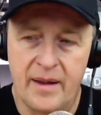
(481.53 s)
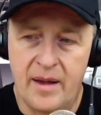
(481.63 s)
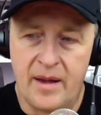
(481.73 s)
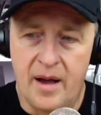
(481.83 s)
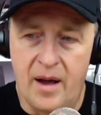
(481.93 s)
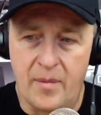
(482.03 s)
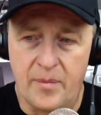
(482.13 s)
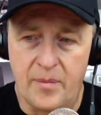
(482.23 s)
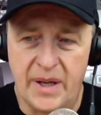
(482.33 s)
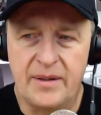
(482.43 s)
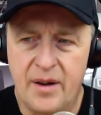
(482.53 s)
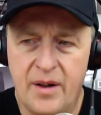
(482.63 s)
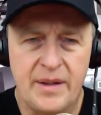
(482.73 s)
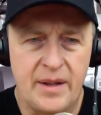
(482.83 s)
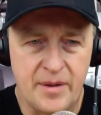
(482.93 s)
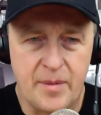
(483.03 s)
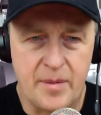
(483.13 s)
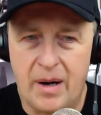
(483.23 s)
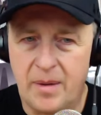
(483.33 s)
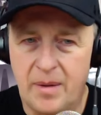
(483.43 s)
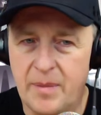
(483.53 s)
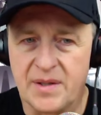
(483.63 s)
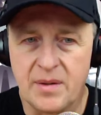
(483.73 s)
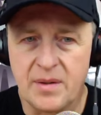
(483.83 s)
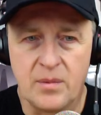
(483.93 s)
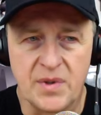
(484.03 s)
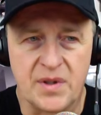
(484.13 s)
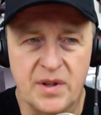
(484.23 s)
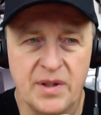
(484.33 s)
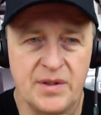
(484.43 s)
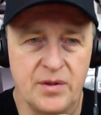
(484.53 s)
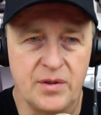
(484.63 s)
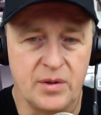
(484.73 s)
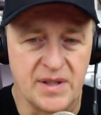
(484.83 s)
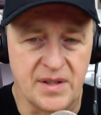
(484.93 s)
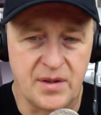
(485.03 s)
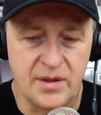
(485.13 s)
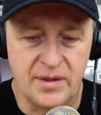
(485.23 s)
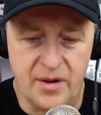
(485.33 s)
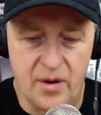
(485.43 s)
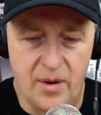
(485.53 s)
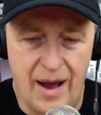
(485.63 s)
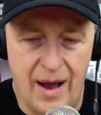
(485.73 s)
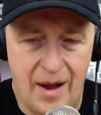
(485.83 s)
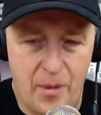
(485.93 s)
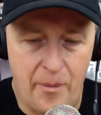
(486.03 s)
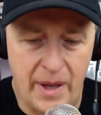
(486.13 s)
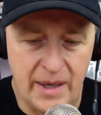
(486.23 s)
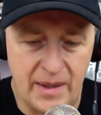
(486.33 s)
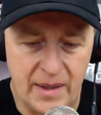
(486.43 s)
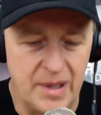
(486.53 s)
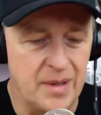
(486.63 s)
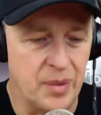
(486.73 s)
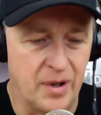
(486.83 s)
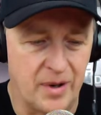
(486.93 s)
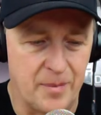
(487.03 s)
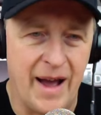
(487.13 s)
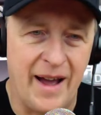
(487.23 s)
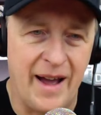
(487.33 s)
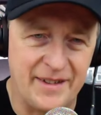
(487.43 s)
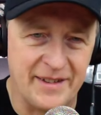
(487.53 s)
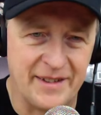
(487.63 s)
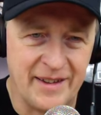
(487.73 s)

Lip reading: But hearing all the other departments was good too, because it's good to know how many people are behind